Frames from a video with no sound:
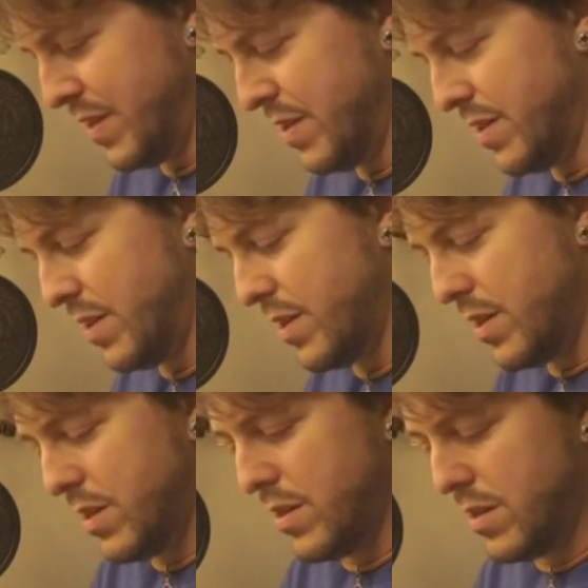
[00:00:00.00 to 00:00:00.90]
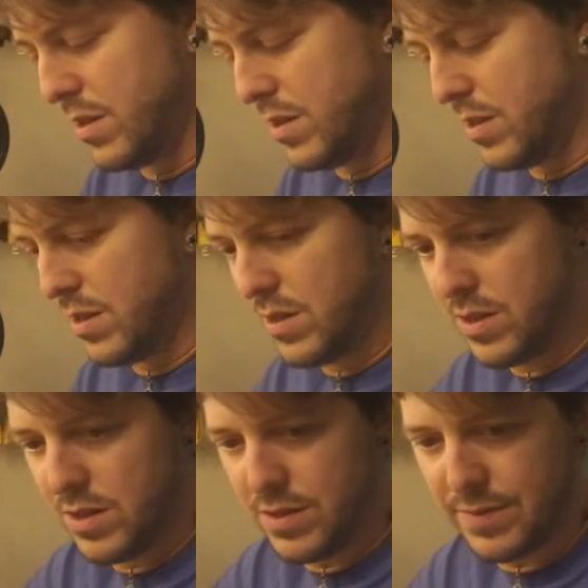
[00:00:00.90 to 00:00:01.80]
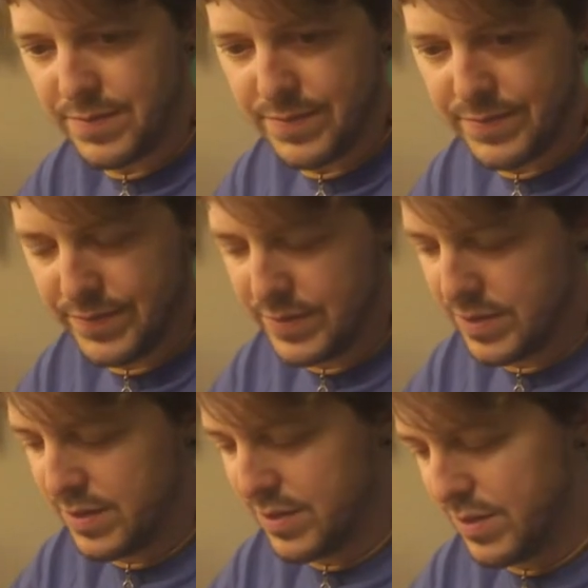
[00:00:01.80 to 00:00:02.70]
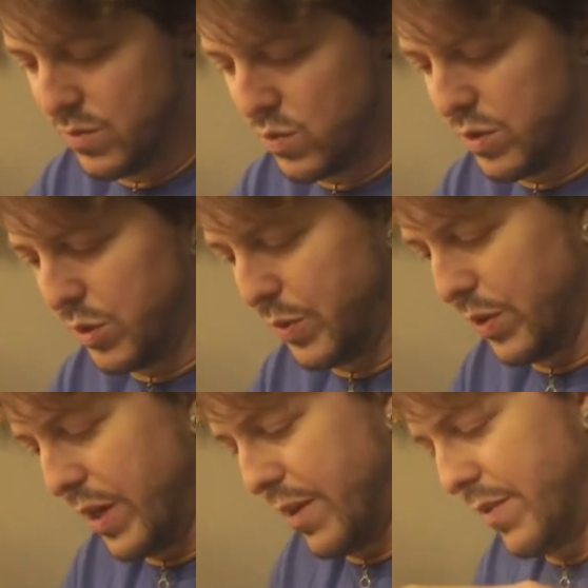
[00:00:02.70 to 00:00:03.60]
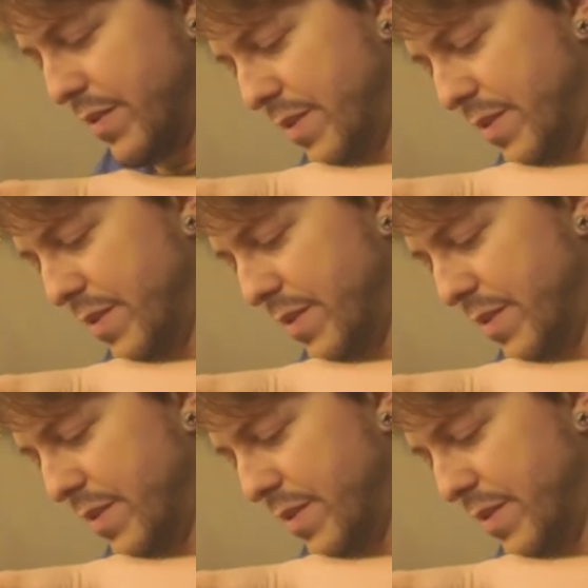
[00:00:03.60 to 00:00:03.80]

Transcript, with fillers: Ta-da! What else have we got going on?